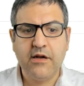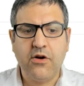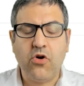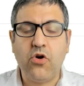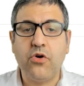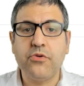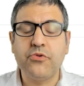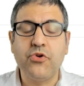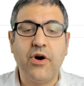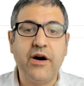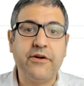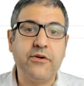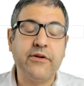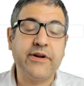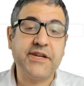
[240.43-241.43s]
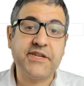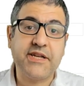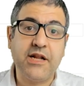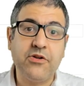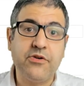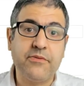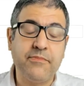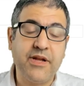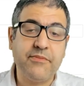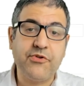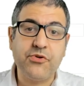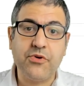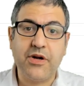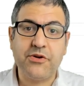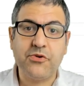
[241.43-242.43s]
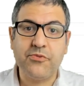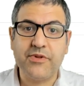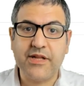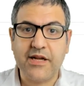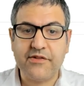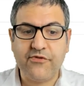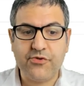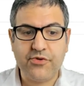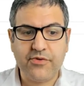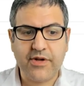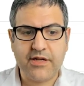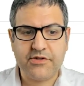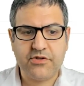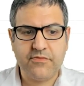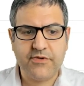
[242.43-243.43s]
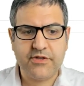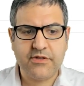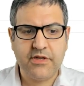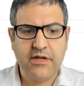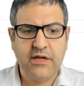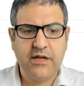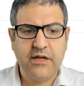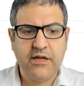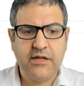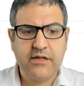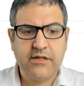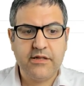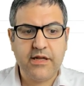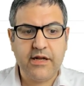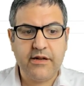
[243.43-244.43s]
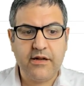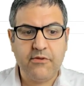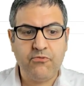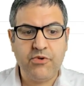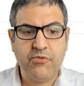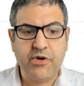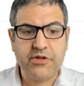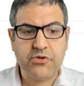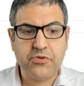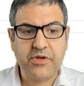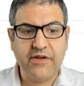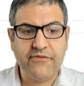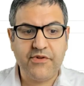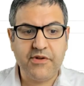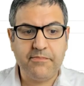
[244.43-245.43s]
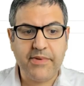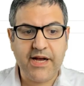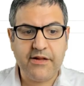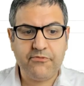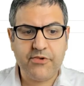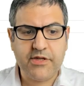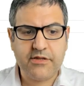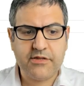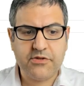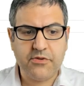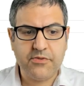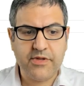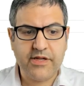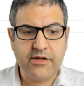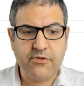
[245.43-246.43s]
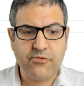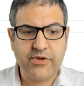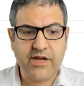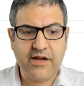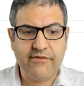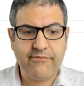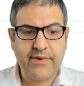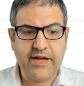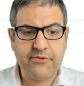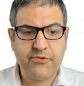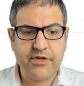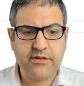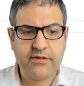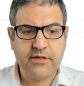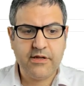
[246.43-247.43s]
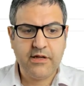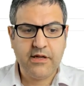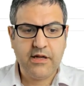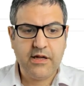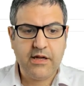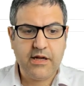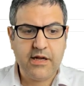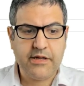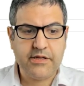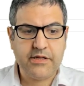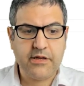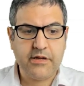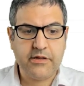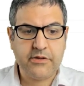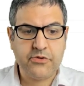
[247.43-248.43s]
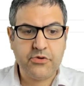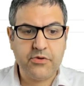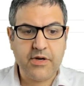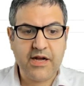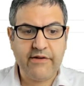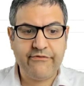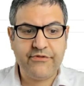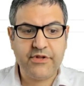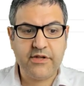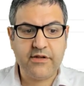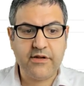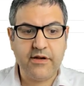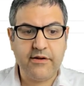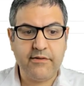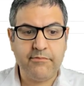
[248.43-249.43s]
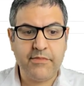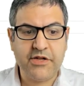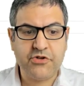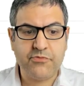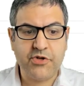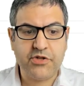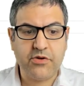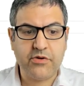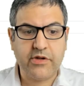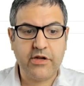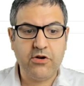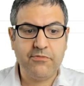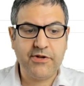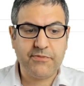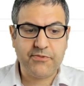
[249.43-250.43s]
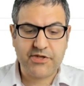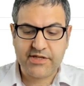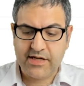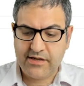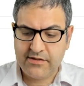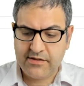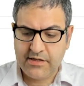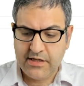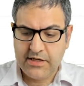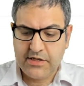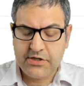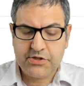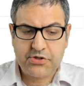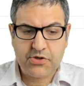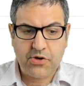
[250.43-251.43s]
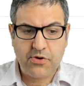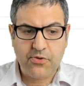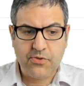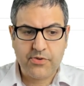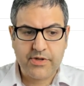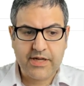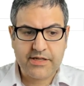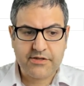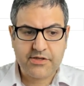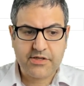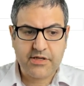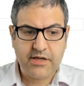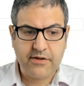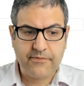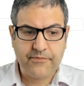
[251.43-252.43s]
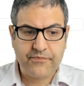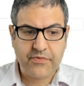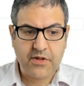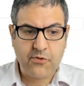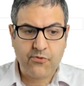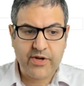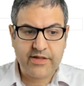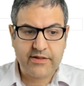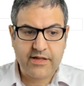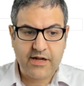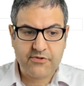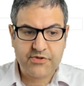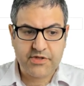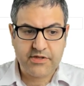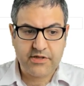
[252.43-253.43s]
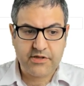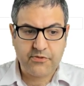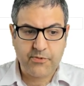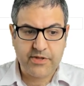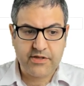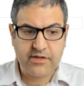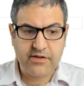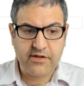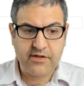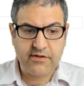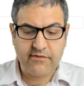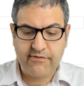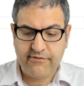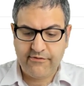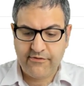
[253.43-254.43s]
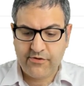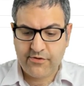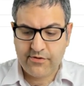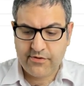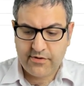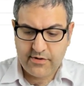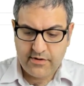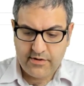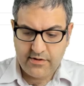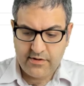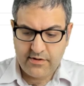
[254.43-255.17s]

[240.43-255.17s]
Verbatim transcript: Or you are a reseller. Maybe you are doing that for your customers. Then we want to give the bandwidth. So here we have bandwidth. And you have the measurement on kilobit per second. So that's 1024.